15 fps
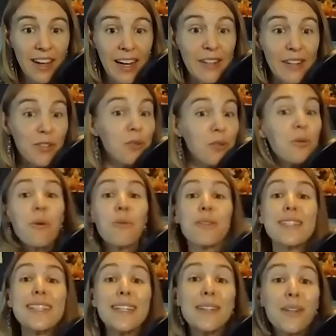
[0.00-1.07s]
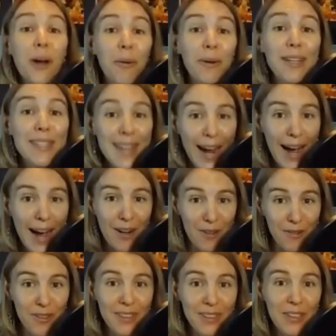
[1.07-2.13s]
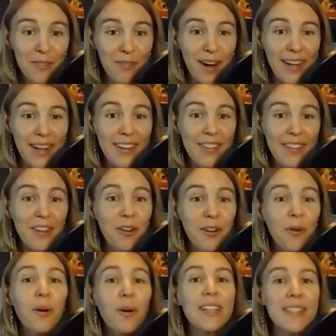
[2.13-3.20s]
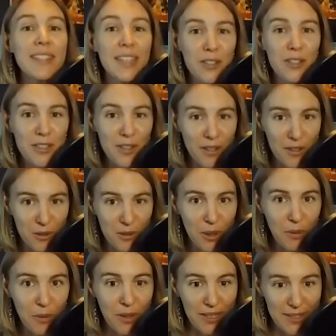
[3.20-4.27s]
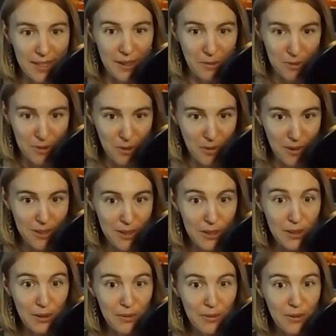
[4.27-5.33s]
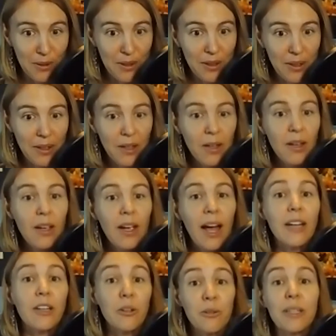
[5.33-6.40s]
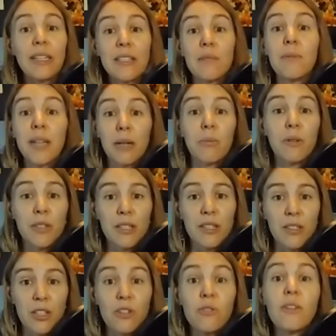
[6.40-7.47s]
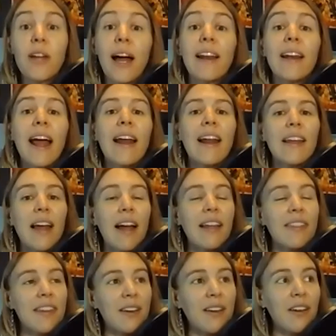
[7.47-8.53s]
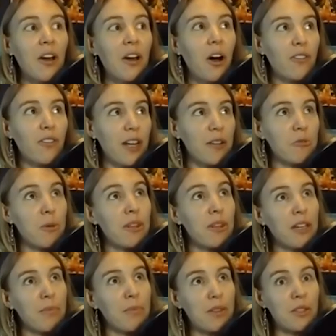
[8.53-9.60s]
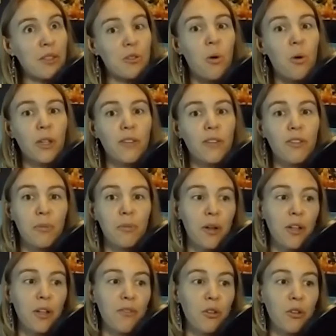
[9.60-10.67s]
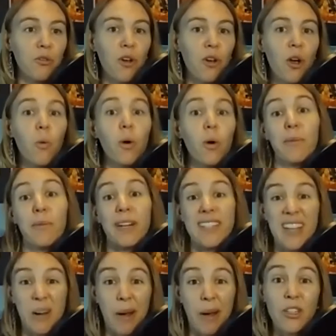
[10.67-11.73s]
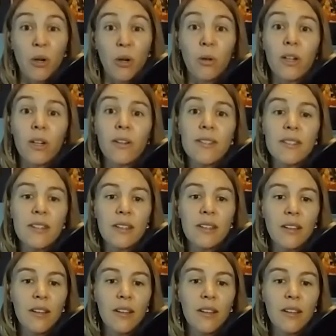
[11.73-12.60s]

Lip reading: And if you don't see it going down, right, then your organization is not doing what it said it was going to do. And you need to be able to do that. And I think oftentimes we think about this only from the point of view of what I'm going to tell my donors.